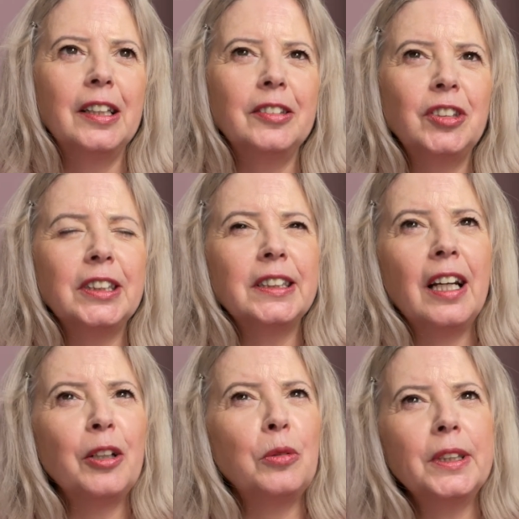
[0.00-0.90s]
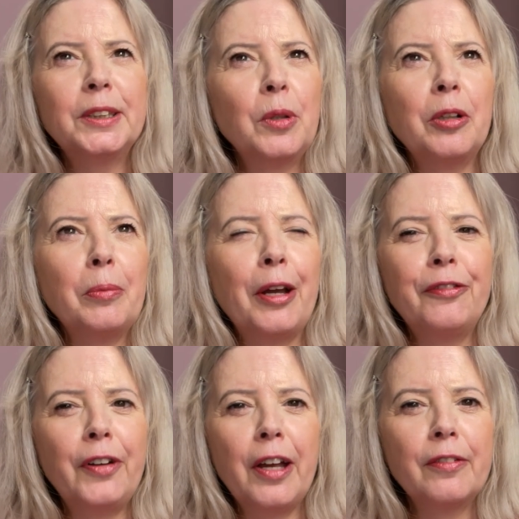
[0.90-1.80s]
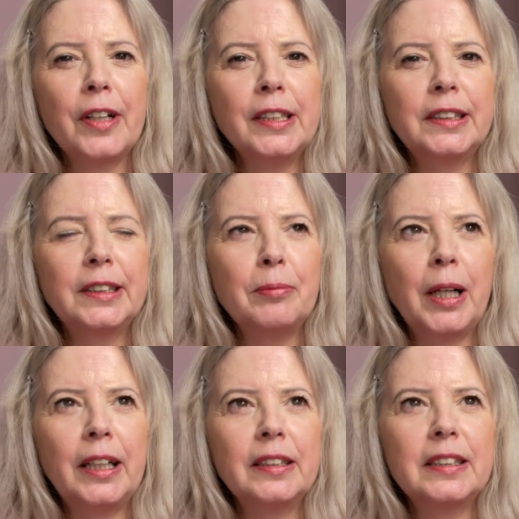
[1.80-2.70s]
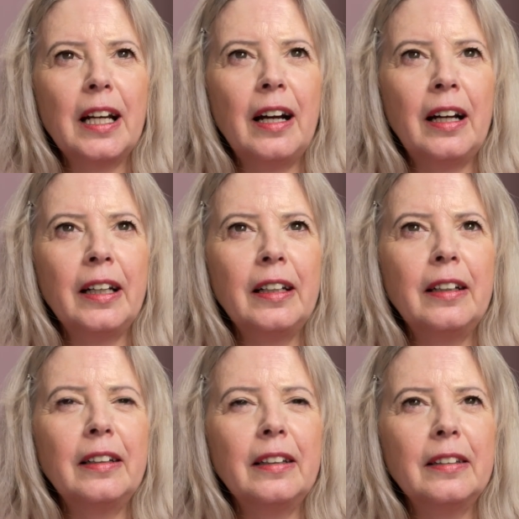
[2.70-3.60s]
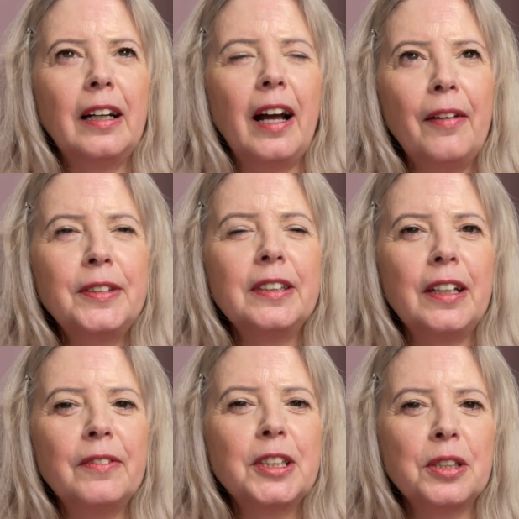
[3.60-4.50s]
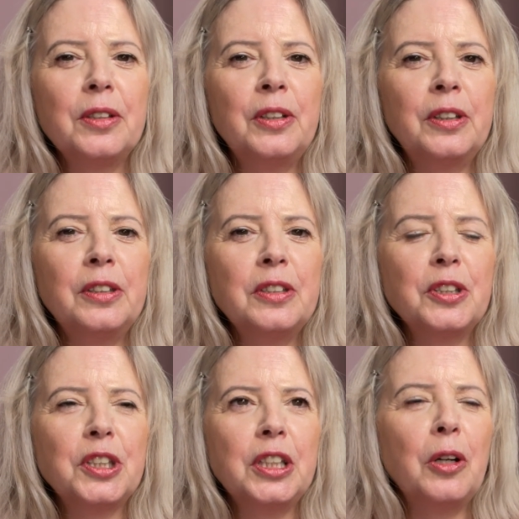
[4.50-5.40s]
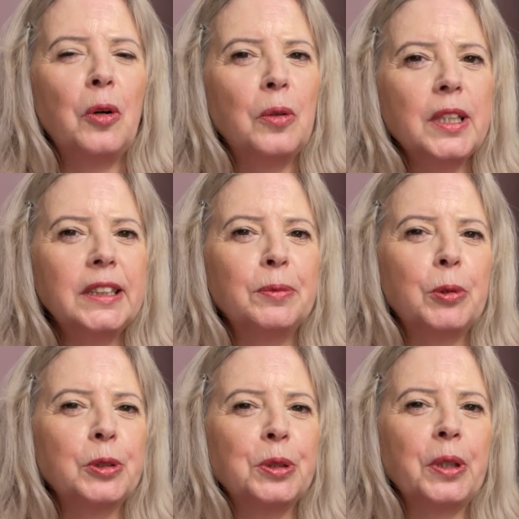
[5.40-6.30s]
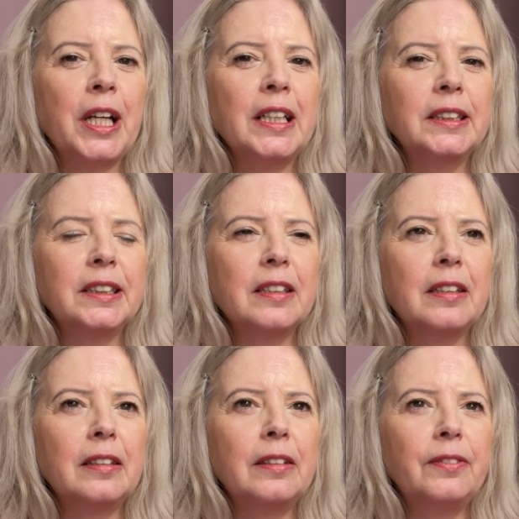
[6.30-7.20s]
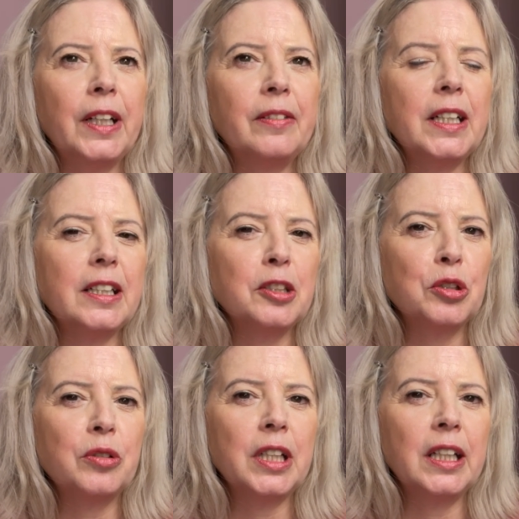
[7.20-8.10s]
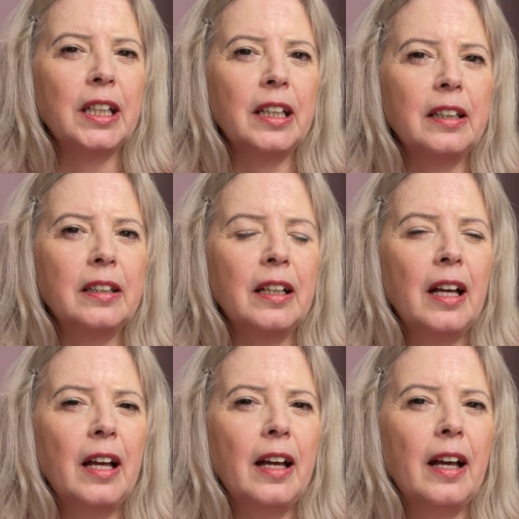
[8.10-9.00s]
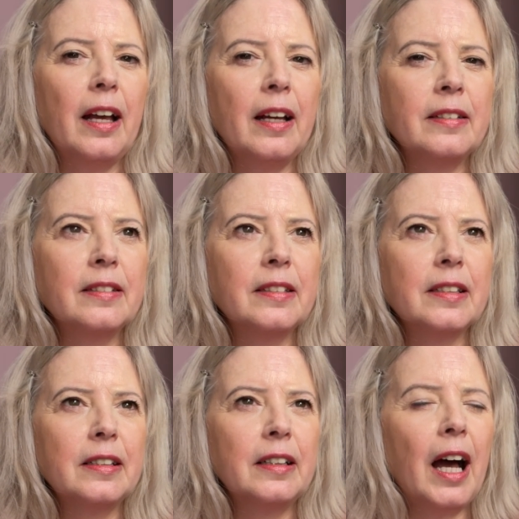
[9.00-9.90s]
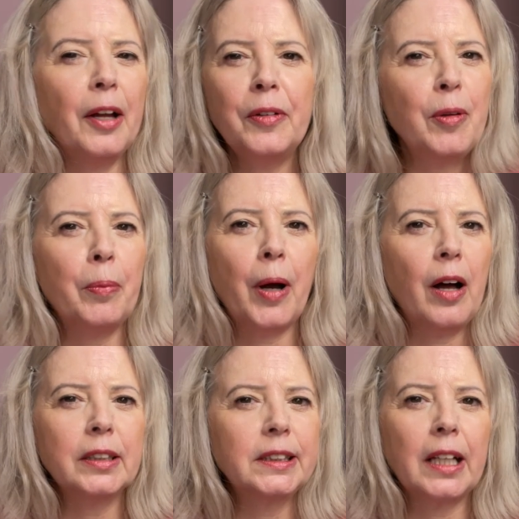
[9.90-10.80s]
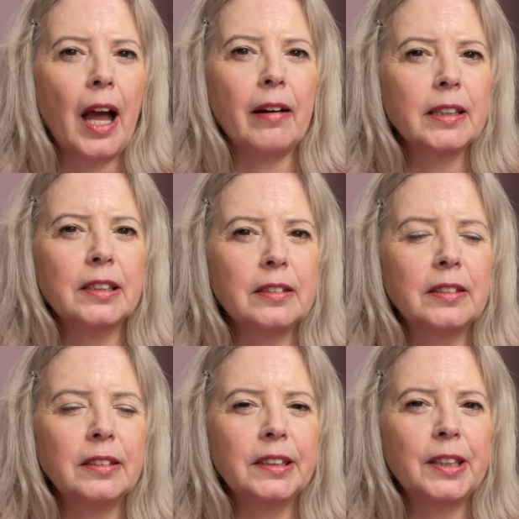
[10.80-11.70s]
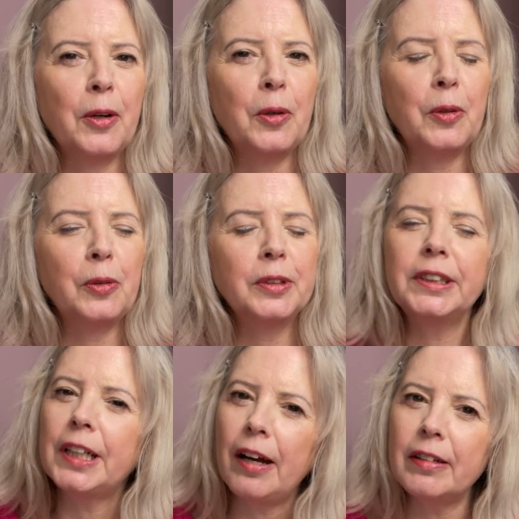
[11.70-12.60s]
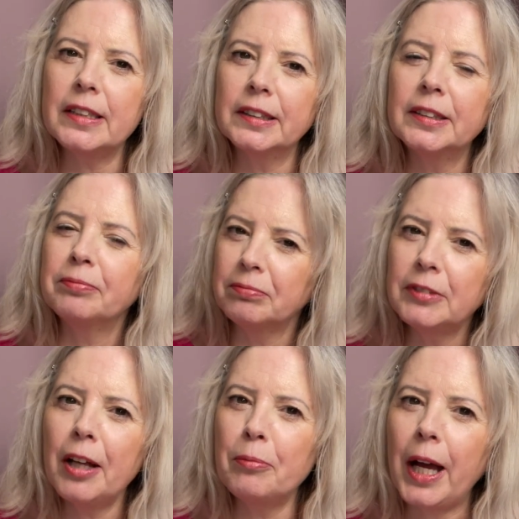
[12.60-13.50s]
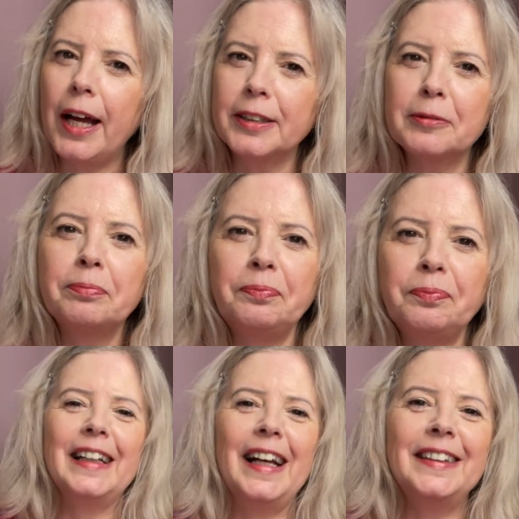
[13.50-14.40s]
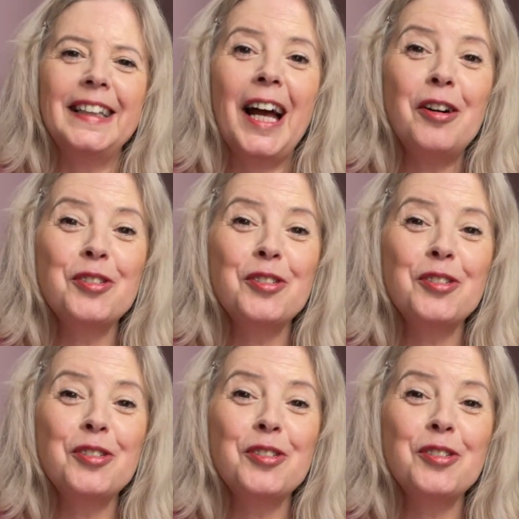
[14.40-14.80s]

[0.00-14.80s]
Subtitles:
She's not always one of my favorites, but I have to give it to her. She always portrays very intriguing and out-of-the-box characters. So Sirens, not bad. And now